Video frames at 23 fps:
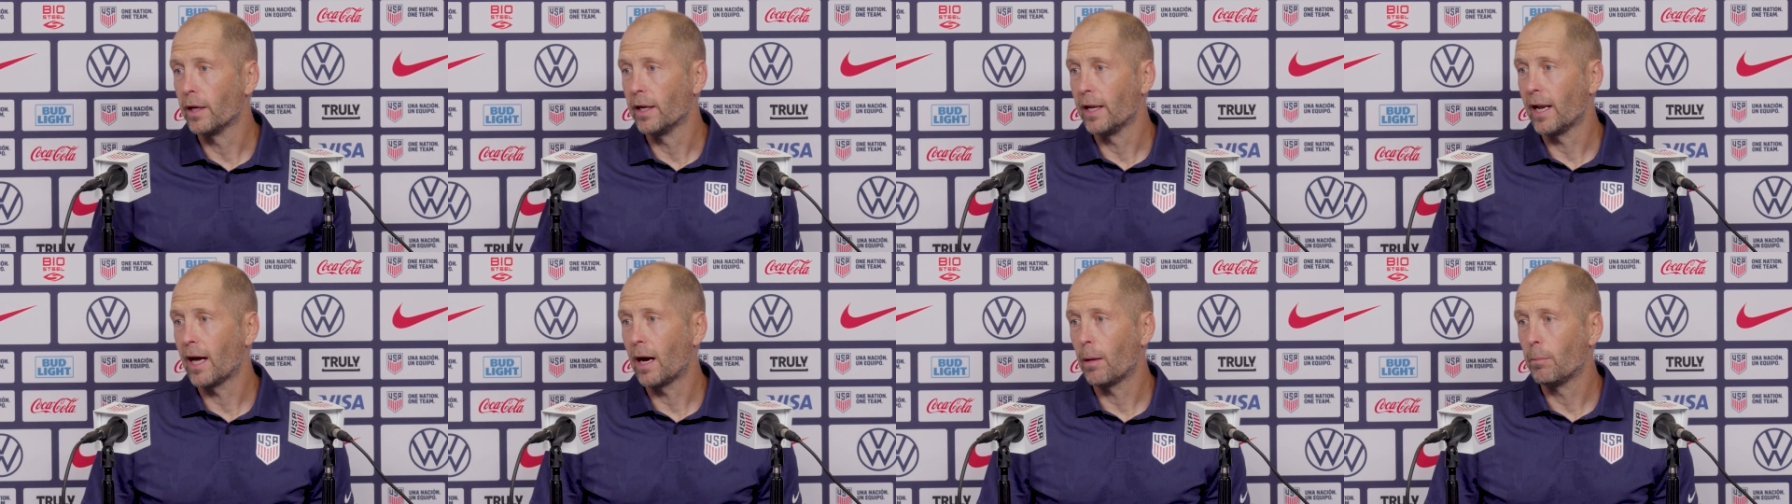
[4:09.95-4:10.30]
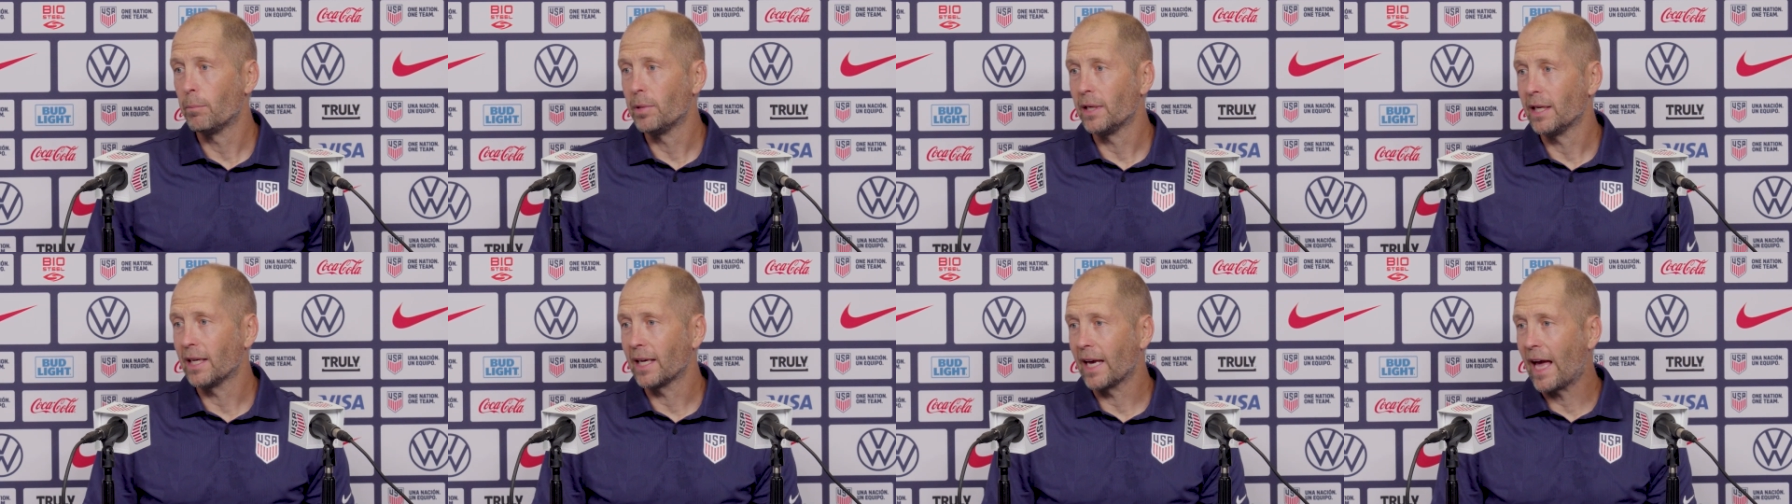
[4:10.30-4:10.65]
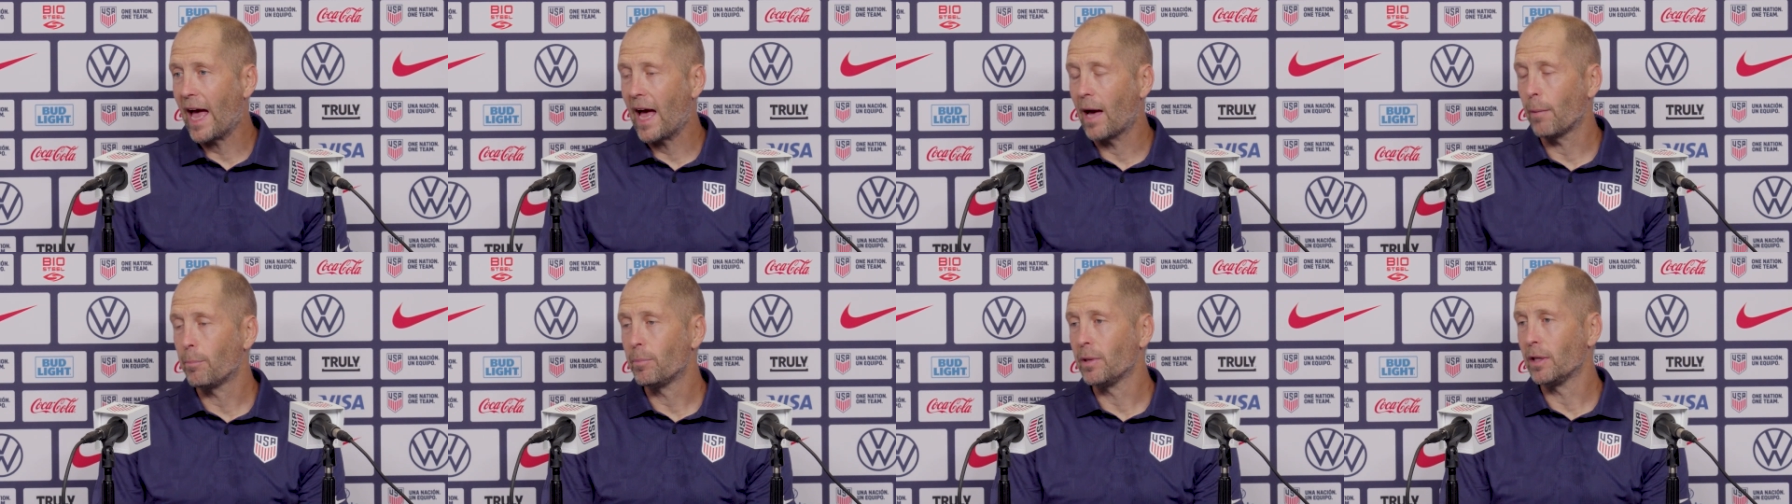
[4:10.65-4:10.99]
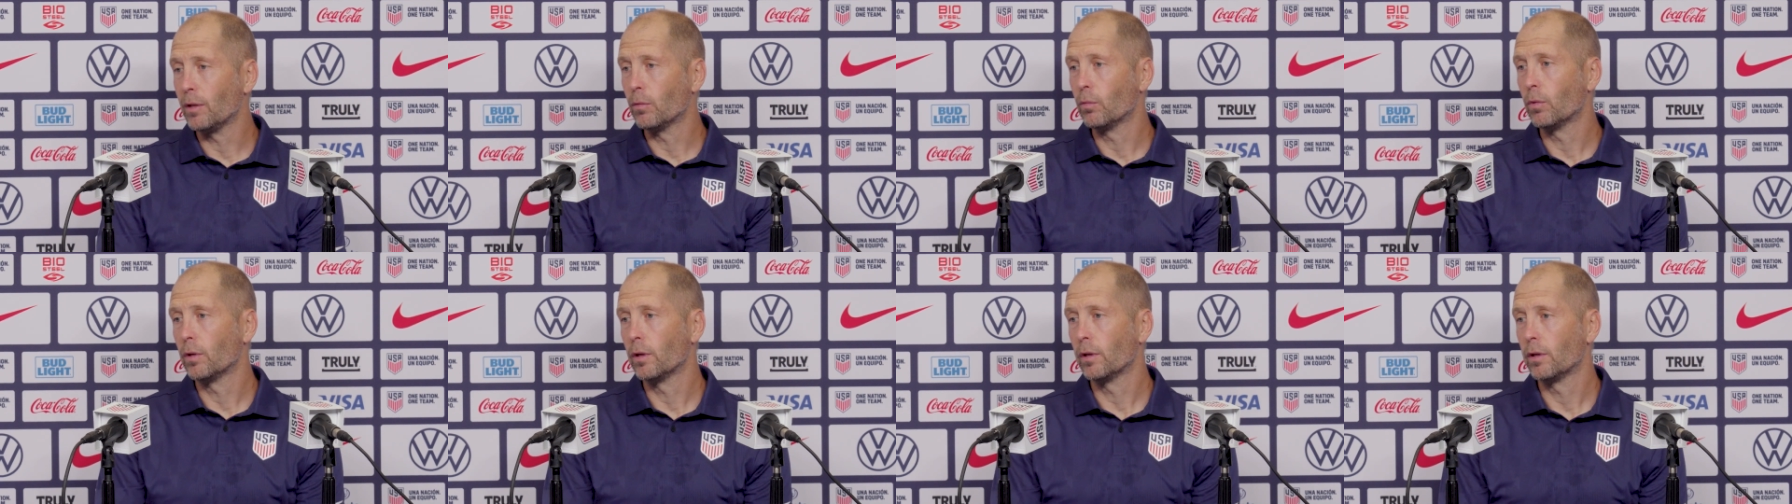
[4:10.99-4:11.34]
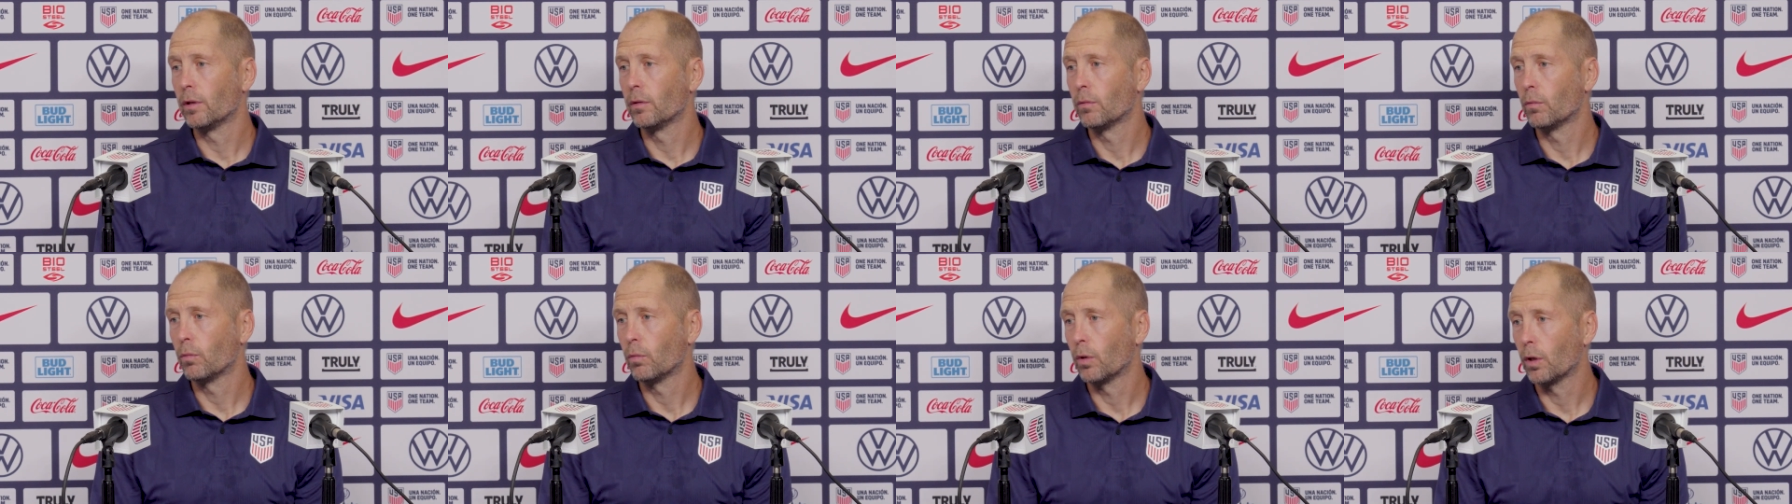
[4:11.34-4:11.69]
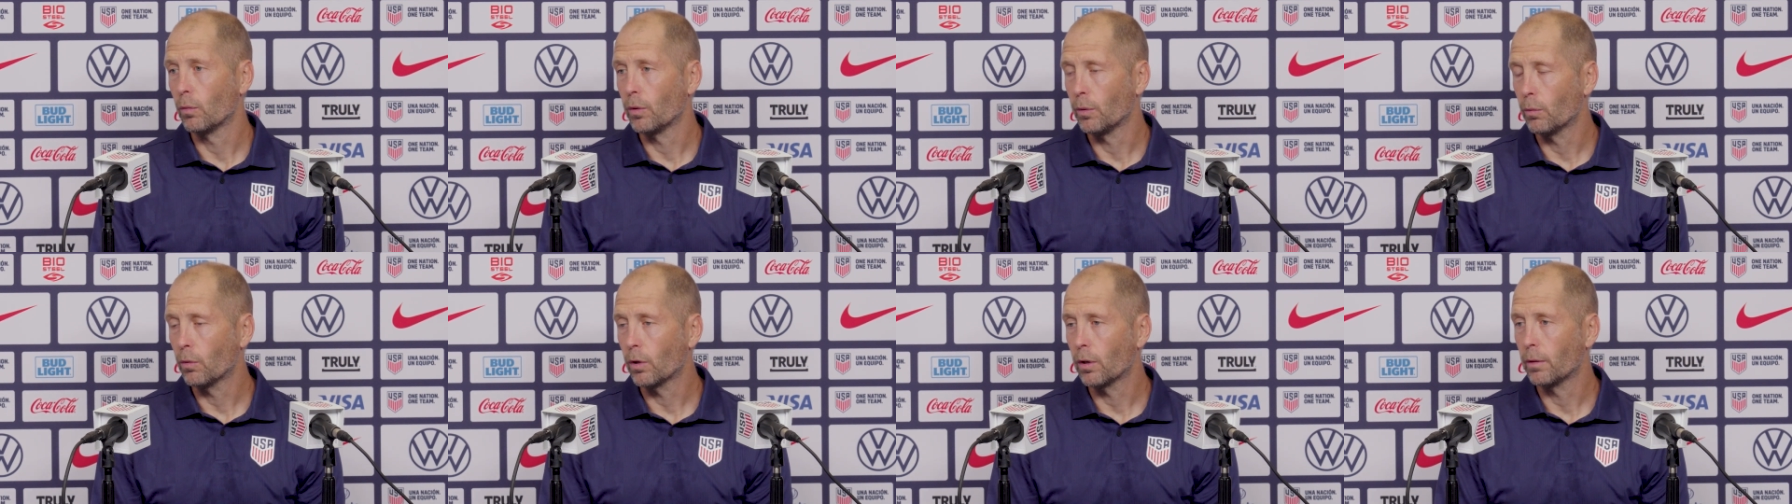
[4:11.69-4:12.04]
and not being happy with where
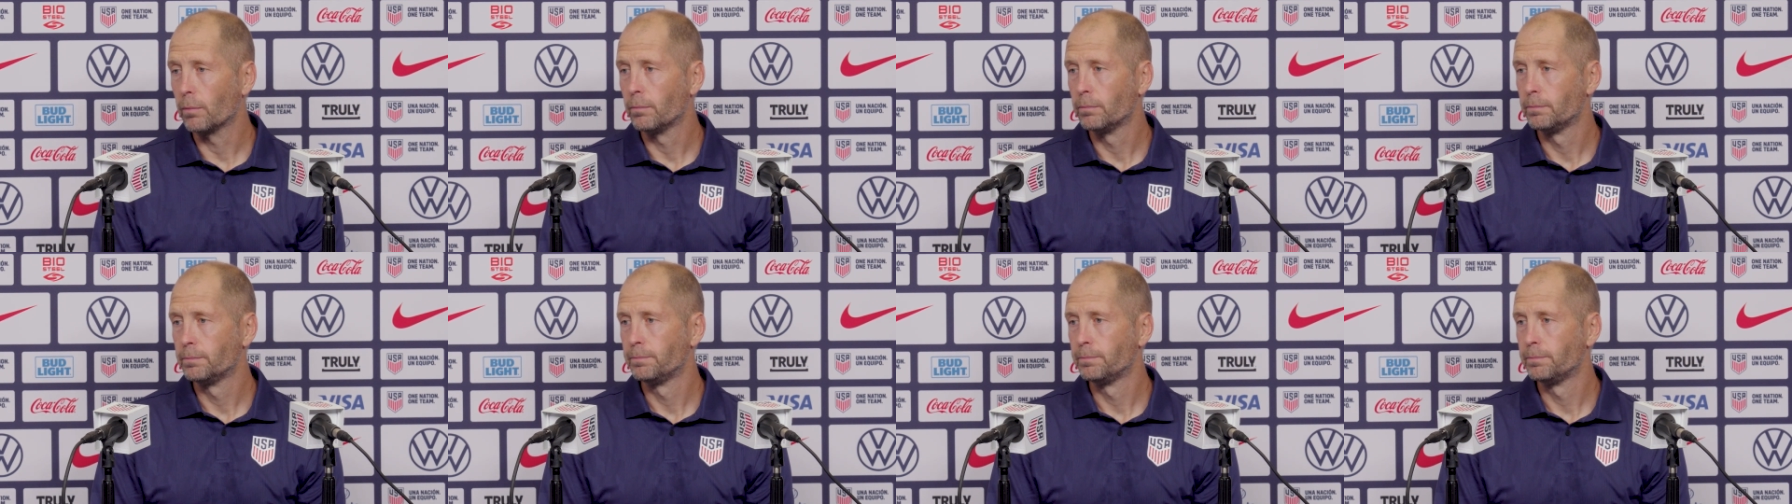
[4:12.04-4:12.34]
we were.